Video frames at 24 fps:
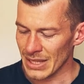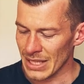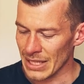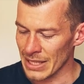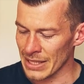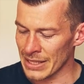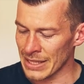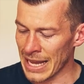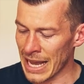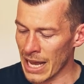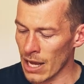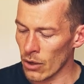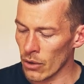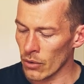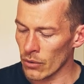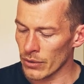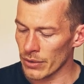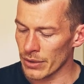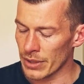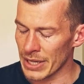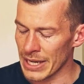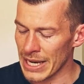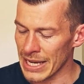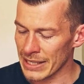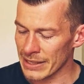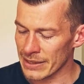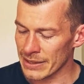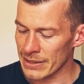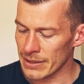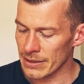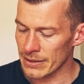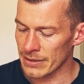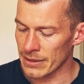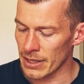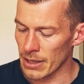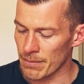Now, the
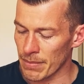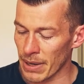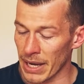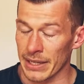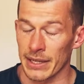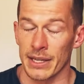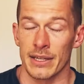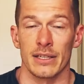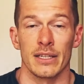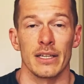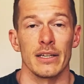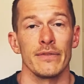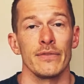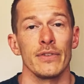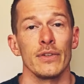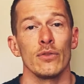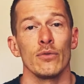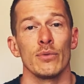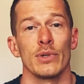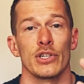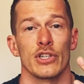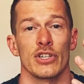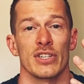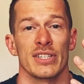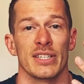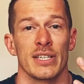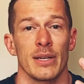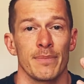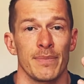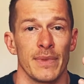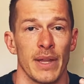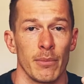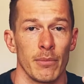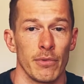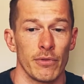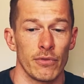next tip I can give you, which is tip
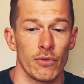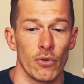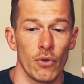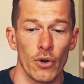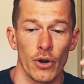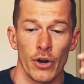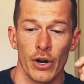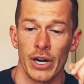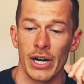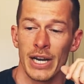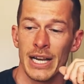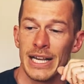number 4,